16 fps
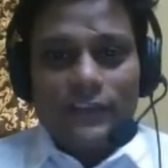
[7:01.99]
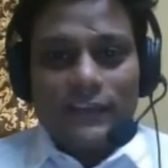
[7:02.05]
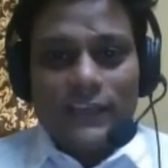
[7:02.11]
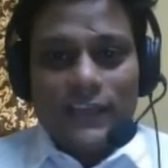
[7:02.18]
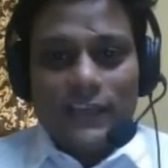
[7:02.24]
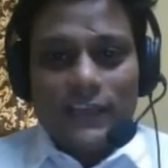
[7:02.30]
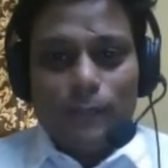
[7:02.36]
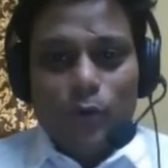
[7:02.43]
the
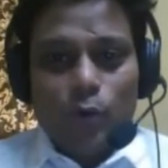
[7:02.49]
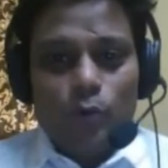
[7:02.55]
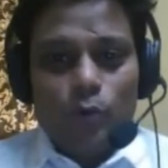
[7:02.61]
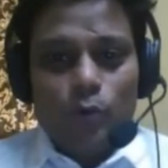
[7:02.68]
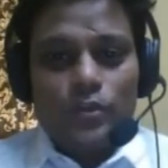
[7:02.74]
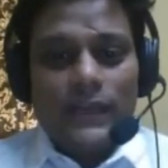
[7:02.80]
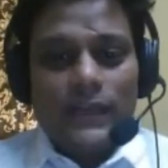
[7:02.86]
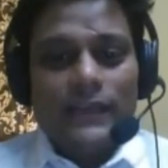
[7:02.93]
king
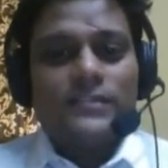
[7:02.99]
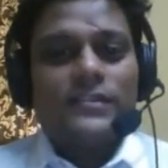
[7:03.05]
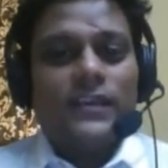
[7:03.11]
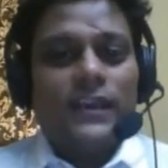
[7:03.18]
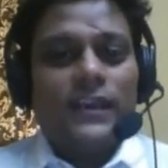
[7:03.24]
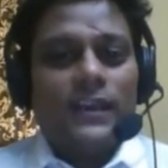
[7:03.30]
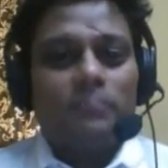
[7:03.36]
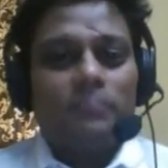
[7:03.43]
moves, let's
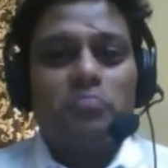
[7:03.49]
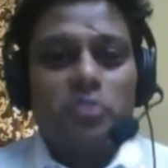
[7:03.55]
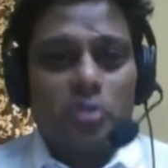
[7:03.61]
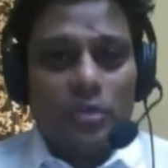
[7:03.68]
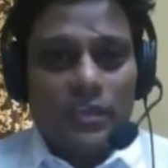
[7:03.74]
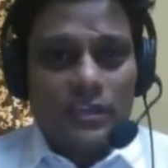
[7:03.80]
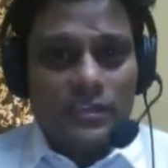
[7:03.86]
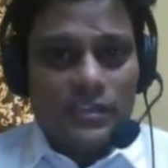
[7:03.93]
say
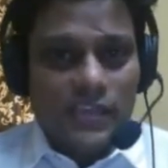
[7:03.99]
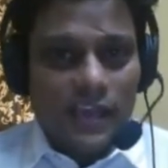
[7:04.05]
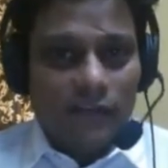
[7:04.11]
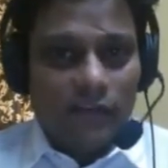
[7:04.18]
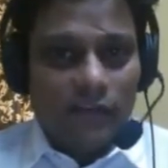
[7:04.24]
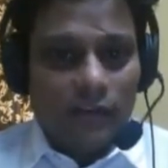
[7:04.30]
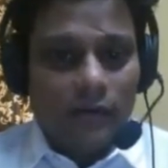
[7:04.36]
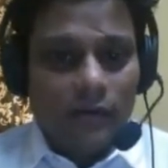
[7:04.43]
to
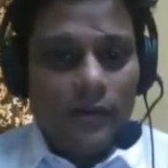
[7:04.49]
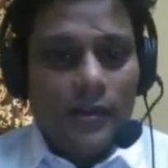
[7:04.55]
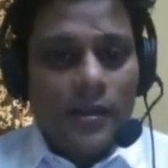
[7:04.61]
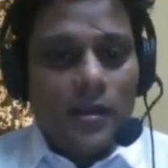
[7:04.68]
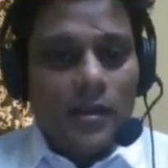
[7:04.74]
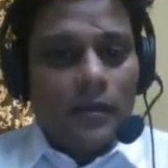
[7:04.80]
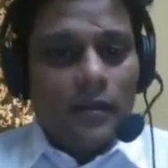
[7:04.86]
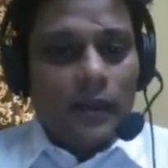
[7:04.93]
e7,
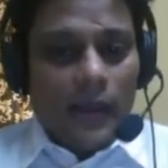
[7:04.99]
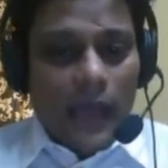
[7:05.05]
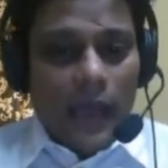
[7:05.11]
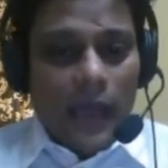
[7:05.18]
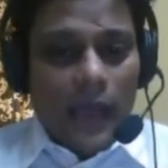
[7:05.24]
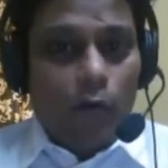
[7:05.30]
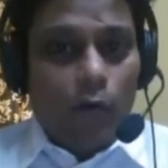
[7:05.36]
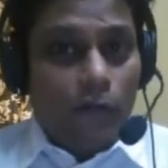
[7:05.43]

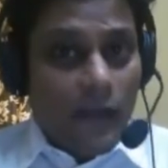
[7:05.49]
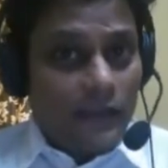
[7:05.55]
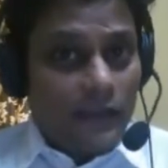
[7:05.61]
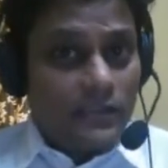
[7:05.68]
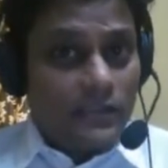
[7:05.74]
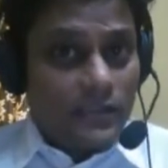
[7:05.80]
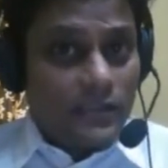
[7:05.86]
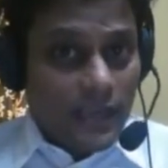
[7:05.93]
now
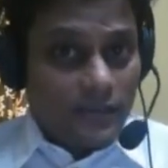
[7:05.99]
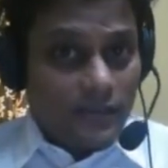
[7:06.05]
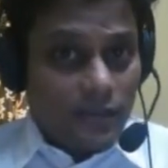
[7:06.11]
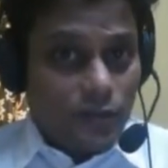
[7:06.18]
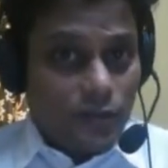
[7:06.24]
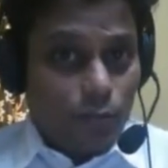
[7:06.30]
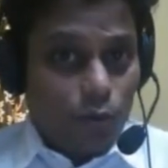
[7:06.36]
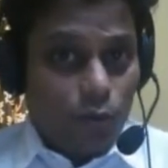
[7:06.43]
white has
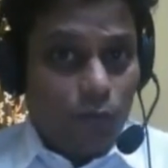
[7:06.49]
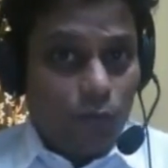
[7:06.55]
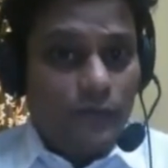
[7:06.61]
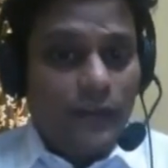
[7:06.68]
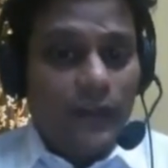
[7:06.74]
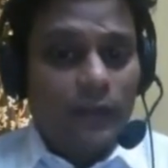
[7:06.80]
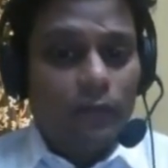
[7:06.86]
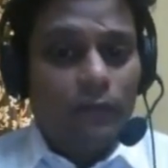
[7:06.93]
his move
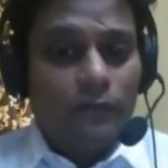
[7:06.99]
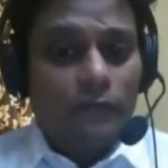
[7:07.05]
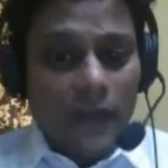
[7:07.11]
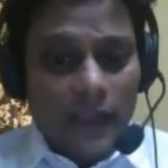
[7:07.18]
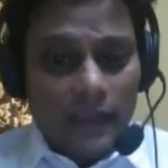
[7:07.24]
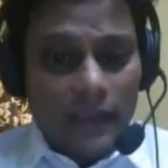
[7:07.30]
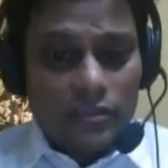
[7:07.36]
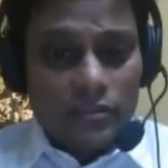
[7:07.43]
and
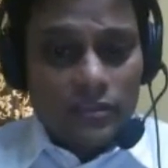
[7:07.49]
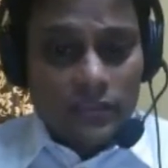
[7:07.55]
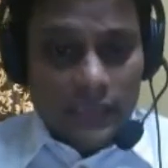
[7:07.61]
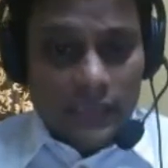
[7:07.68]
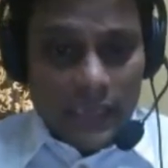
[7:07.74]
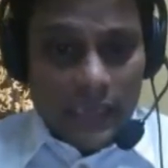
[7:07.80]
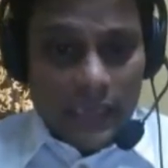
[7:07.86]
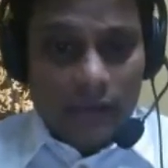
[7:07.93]
white's
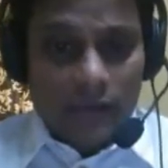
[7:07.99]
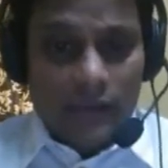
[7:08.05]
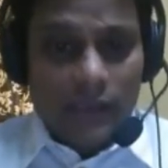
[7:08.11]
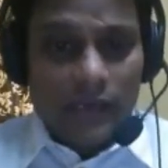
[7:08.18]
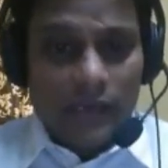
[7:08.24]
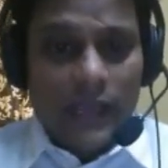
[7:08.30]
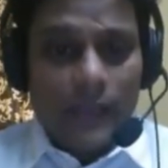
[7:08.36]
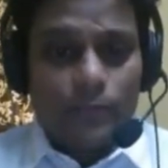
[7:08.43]
king
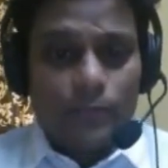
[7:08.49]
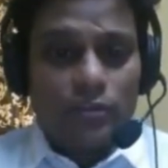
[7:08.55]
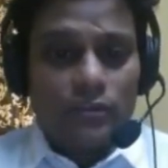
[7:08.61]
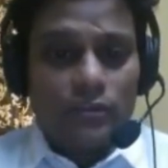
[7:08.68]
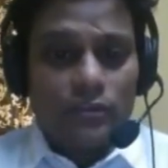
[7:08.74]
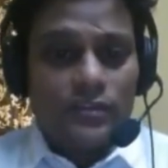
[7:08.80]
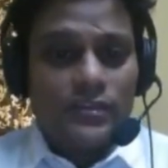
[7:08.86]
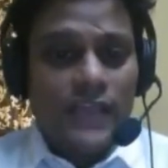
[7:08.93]
can capture
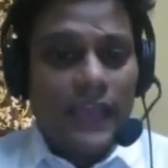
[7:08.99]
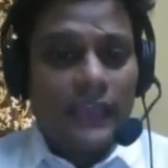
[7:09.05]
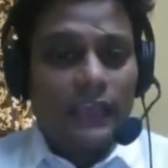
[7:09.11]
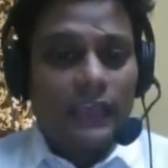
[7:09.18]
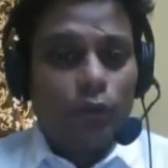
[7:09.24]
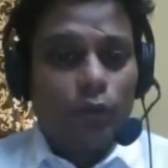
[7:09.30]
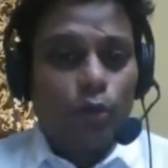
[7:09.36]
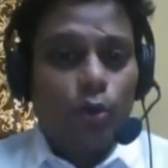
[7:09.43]
this
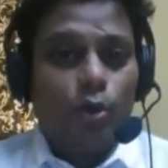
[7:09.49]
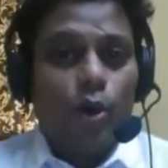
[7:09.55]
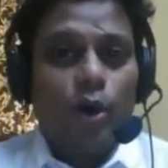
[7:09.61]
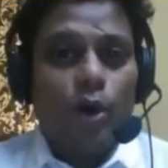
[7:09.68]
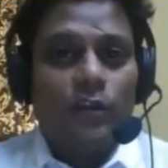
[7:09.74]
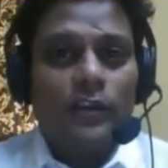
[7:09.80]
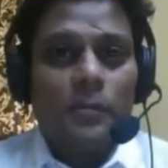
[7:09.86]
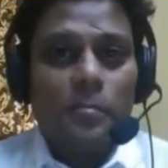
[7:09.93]
hanging rook
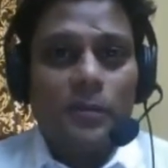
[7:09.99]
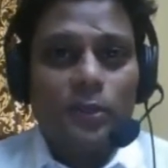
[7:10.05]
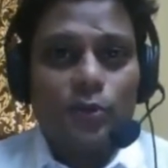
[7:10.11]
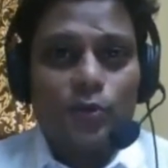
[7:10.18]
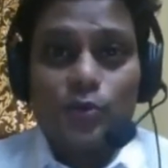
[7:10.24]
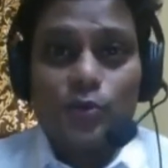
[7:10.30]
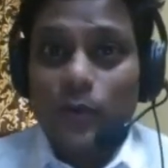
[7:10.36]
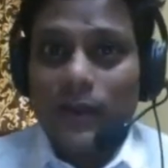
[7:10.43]
on the
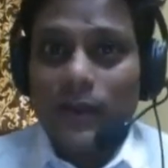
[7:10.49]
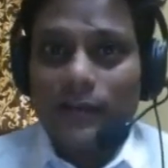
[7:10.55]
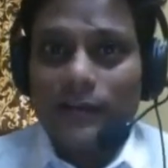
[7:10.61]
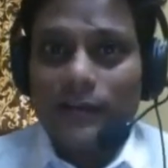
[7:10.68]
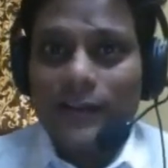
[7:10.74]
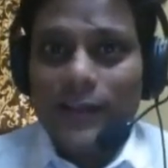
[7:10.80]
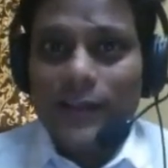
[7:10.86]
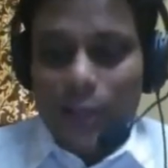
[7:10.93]
b2 square.